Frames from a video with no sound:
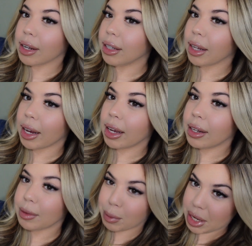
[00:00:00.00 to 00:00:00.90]
And, like,
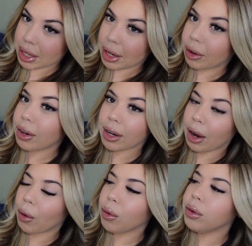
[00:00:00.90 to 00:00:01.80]
being here
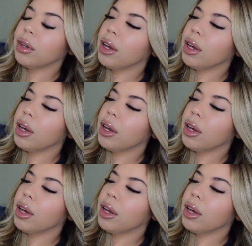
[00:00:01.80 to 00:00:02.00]
now